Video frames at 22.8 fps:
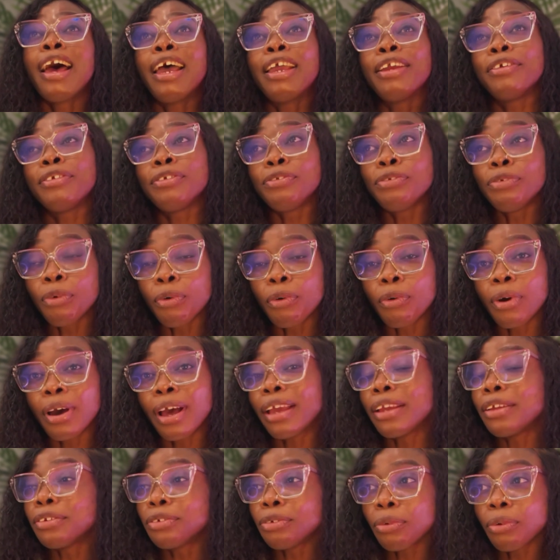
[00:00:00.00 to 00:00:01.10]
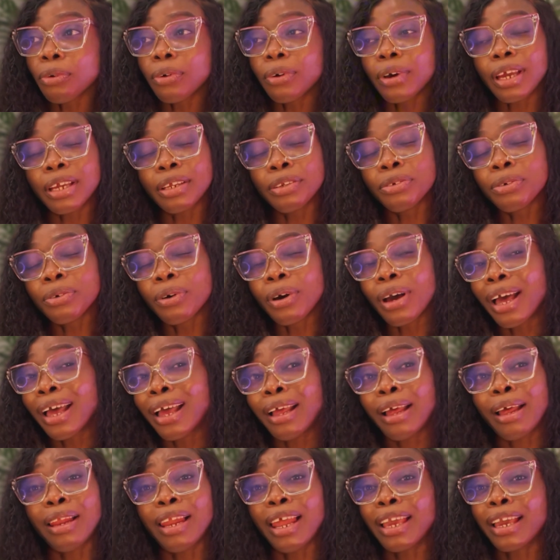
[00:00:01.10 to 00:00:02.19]
know.
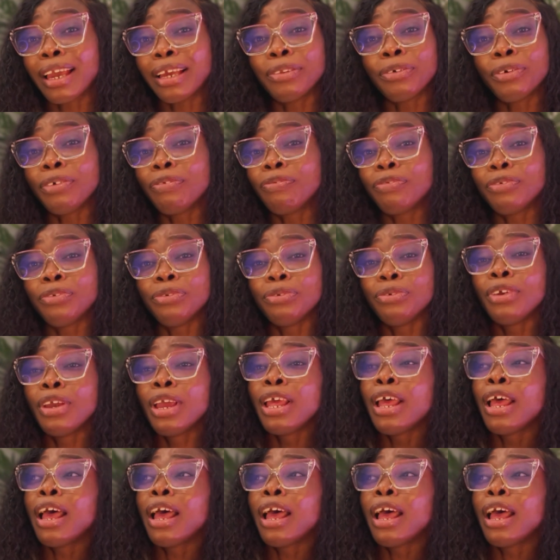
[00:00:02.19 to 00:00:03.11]
Like I don't even